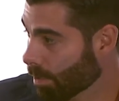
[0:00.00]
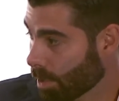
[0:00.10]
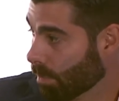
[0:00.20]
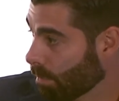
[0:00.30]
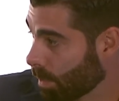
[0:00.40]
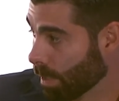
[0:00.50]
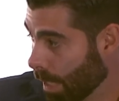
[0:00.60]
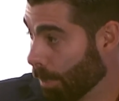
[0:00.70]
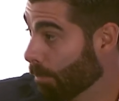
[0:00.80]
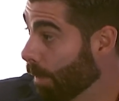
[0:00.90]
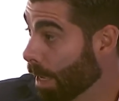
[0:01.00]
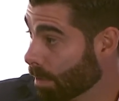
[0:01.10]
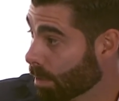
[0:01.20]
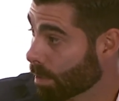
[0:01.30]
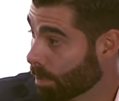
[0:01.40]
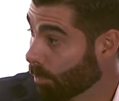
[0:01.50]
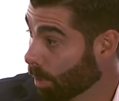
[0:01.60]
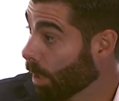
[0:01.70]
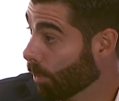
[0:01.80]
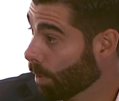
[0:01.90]
It just says how fast things have
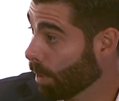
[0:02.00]
recovered.